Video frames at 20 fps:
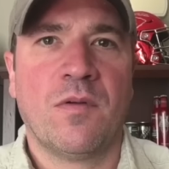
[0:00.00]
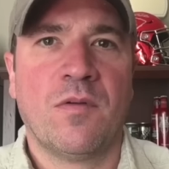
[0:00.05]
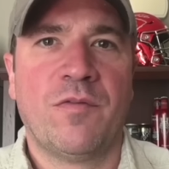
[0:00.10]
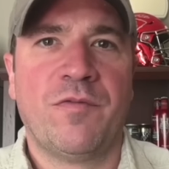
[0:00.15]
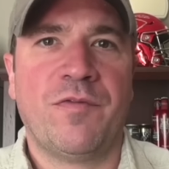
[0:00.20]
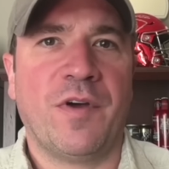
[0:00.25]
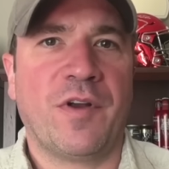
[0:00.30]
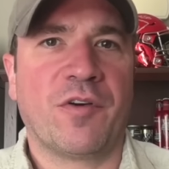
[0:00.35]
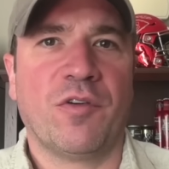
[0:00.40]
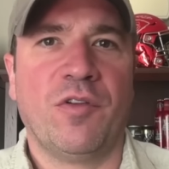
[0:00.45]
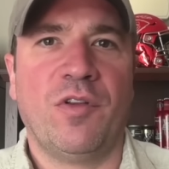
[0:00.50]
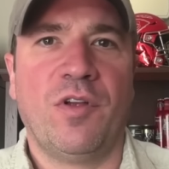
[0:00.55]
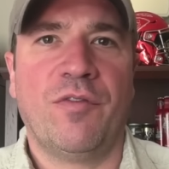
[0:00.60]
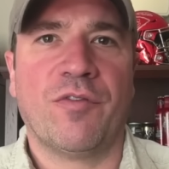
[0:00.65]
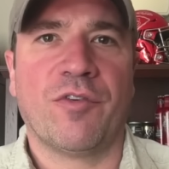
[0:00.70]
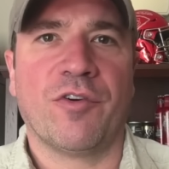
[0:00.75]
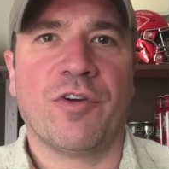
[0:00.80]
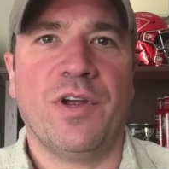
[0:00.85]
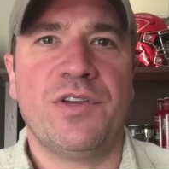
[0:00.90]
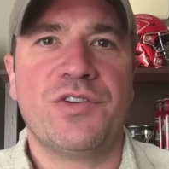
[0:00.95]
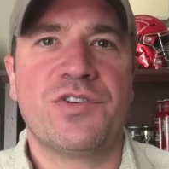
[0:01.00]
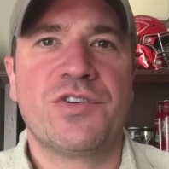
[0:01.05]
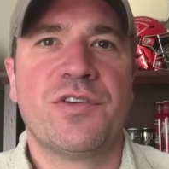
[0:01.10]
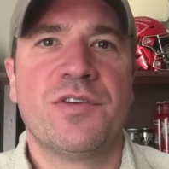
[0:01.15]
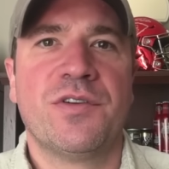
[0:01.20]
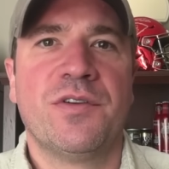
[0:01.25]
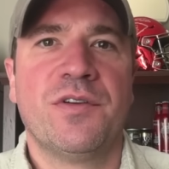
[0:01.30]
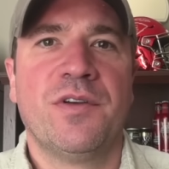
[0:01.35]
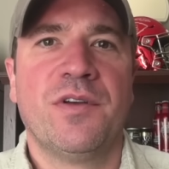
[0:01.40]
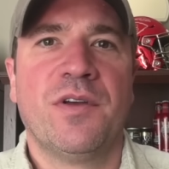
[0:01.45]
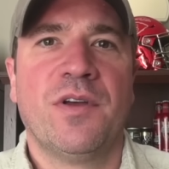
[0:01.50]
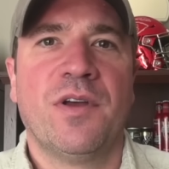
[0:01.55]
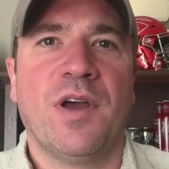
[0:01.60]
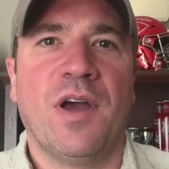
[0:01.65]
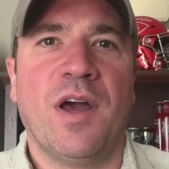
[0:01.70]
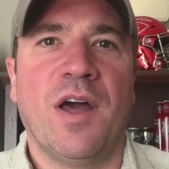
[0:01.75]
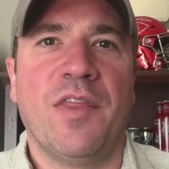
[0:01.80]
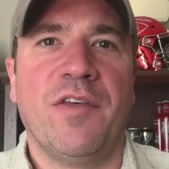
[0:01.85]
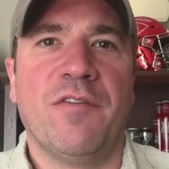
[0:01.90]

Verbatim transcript: Federal overreach. Uh, okay.